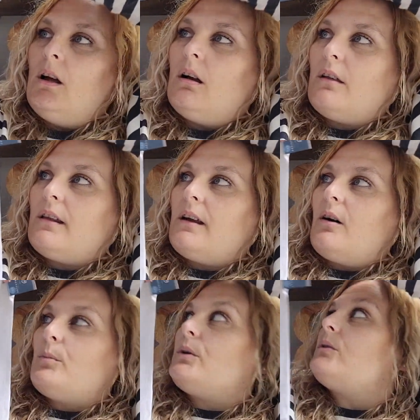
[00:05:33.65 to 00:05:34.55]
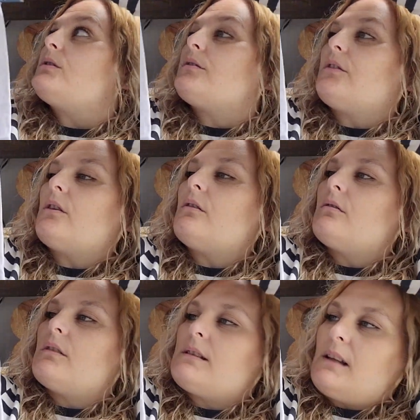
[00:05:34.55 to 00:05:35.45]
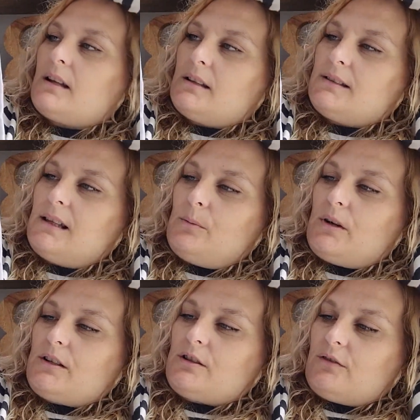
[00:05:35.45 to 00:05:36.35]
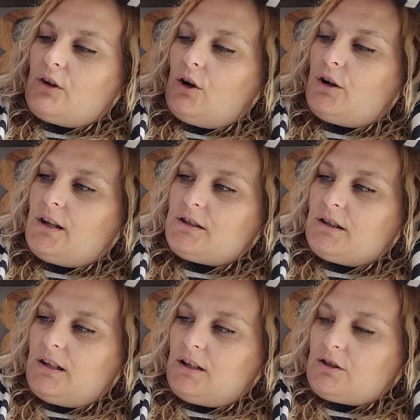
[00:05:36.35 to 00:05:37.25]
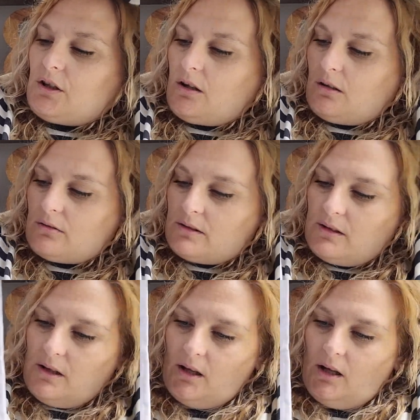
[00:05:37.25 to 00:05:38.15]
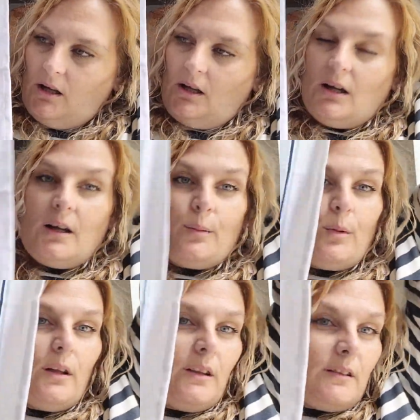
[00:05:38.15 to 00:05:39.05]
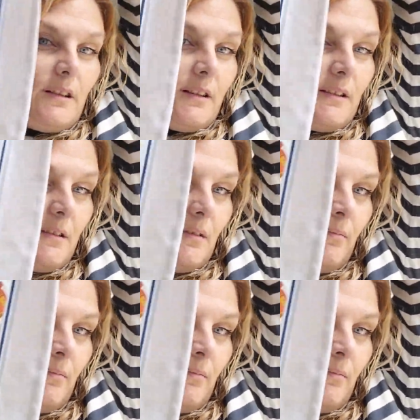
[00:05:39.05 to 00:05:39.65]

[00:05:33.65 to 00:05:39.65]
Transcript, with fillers: And they are beautiful. It's like in celebration of the coronation of King Charles. And they're just